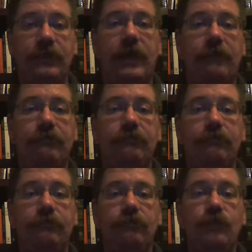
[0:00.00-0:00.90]
the
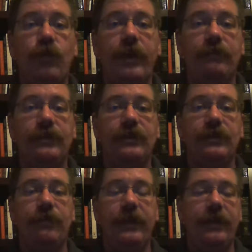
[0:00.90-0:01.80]
way it was
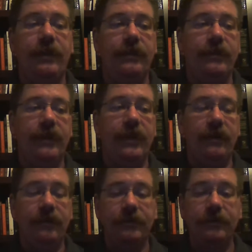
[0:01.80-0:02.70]
displayed on the
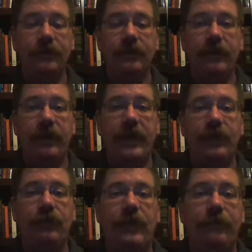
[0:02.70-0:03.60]

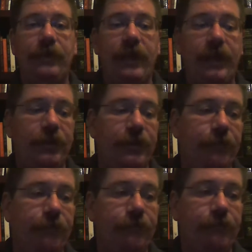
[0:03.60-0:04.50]
actual application.
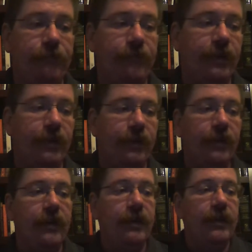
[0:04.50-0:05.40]

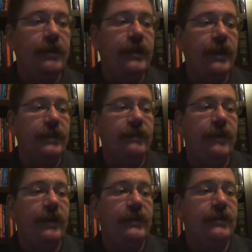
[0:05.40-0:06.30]
The next
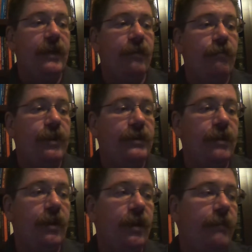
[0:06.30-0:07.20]
device that I want to
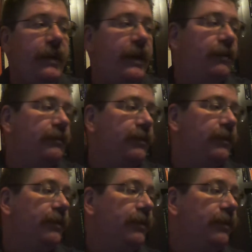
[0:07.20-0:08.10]
talk about
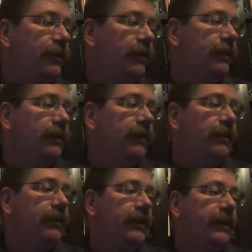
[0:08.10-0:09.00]

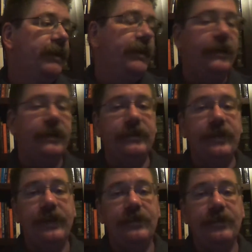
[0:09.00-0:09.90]
is the
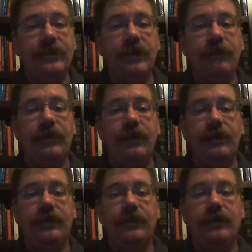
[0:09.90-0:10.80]
Asus
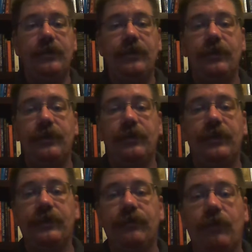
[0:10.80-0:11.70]
T100
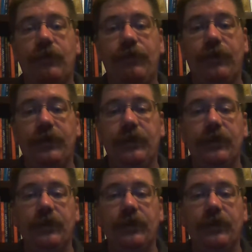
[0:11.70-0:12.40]
Transformer book.